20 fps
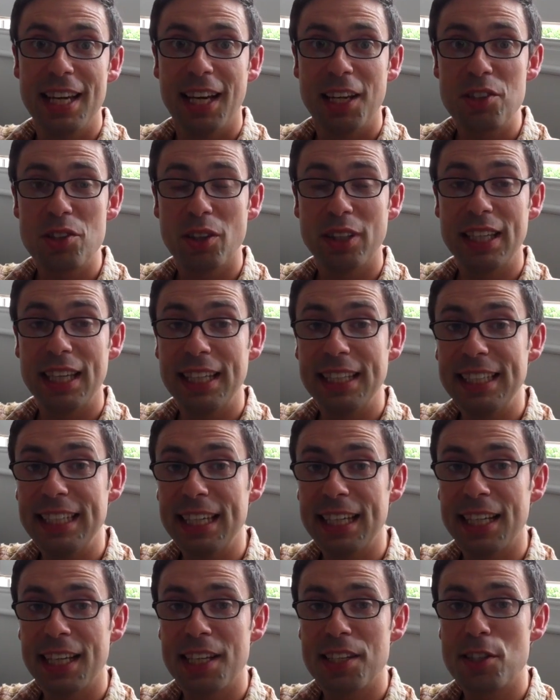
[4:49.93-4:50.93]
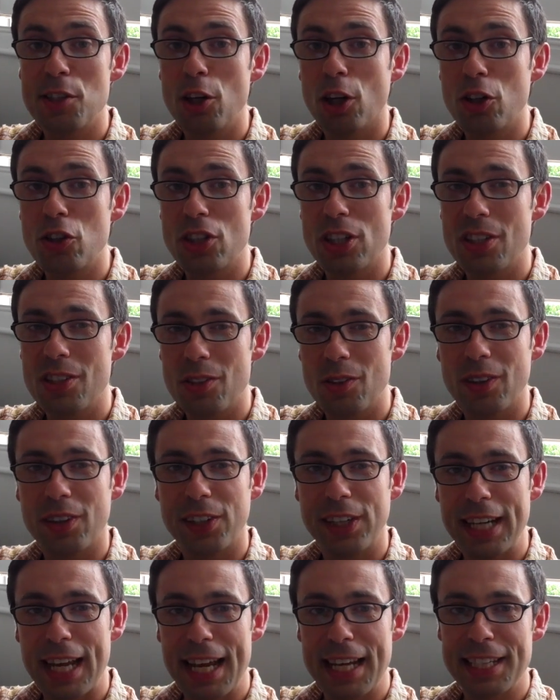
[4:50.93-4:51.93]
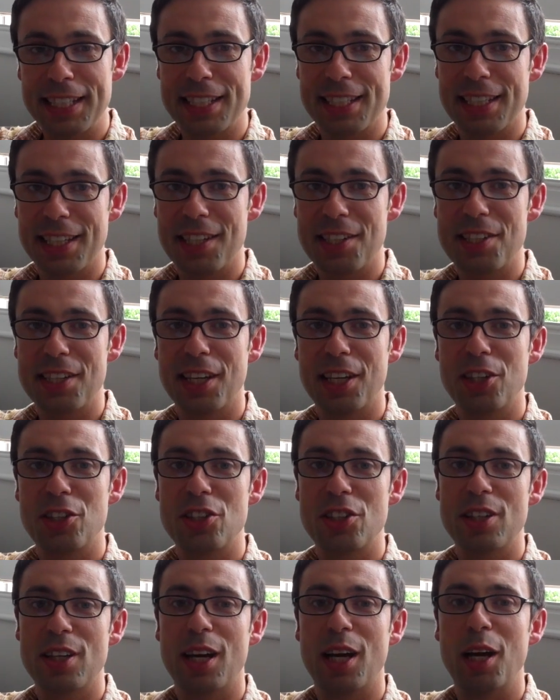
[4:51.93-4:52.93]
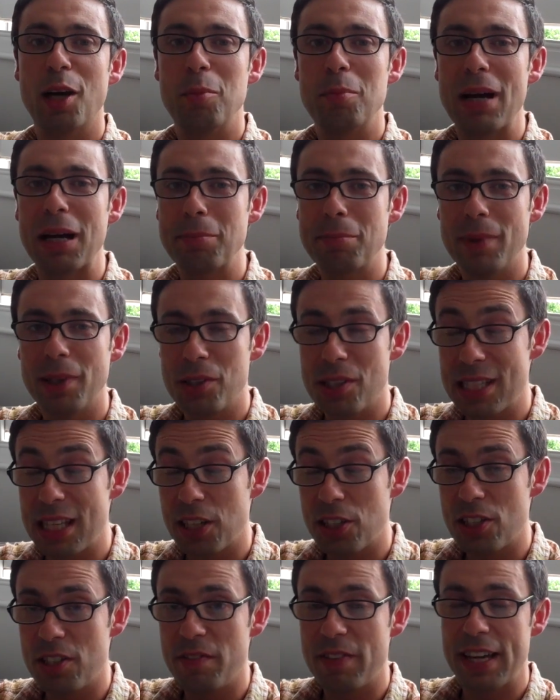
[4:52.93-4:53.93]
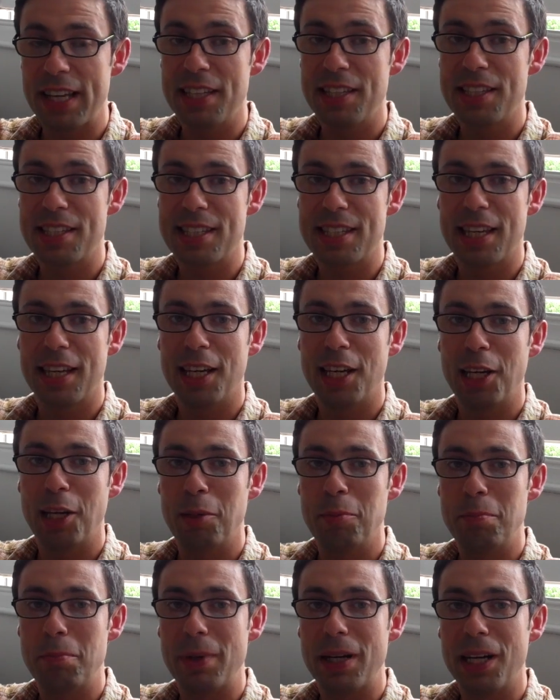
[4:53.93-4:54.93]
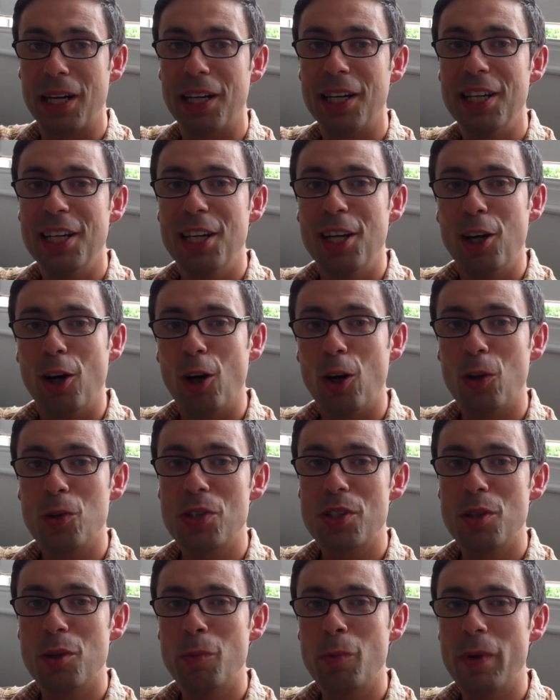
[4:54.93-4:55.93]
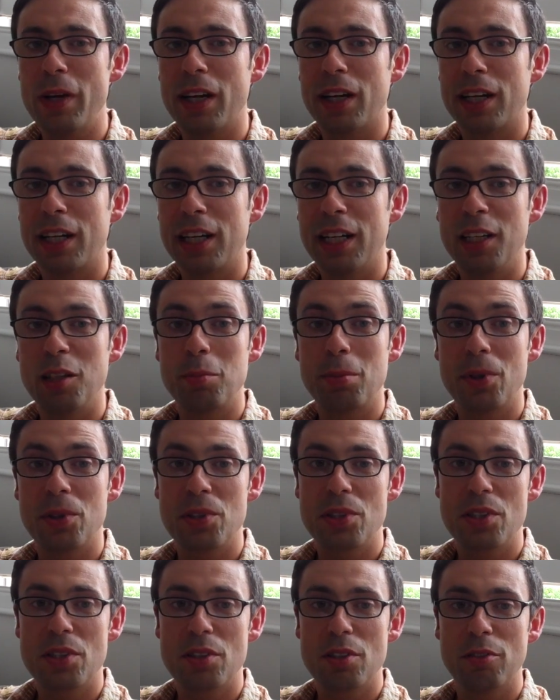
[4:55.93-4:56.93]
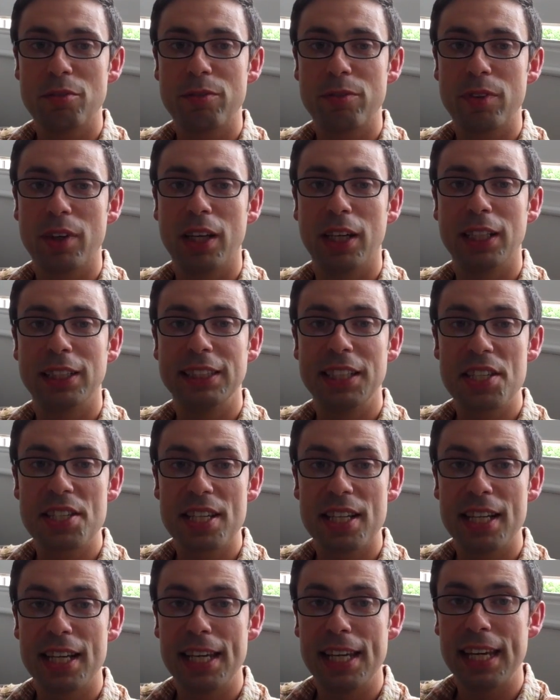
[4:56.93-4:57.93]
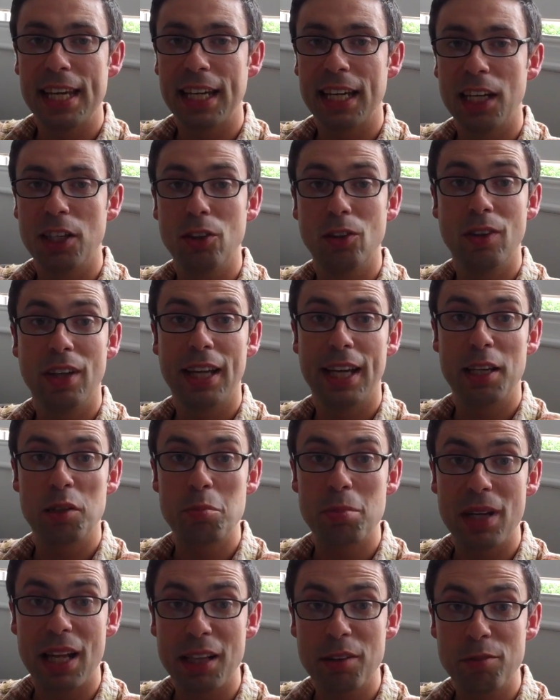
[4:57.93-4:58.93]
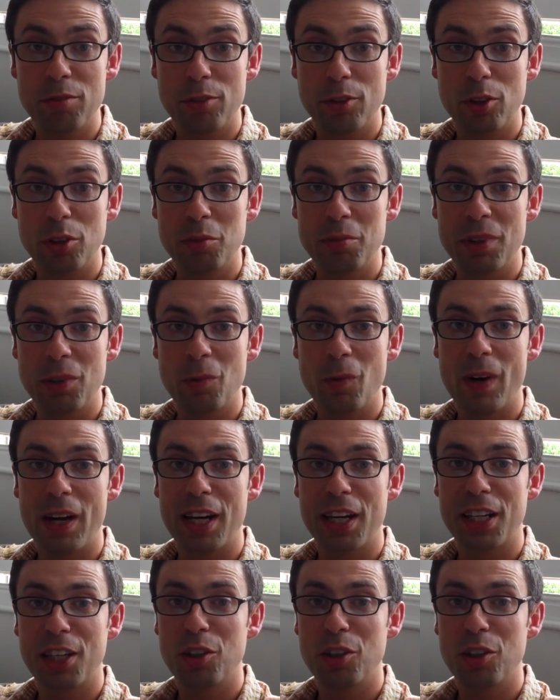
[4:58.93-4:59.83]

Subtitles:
So the idea is not just to create such events, but also we are in the process of designing an online platform where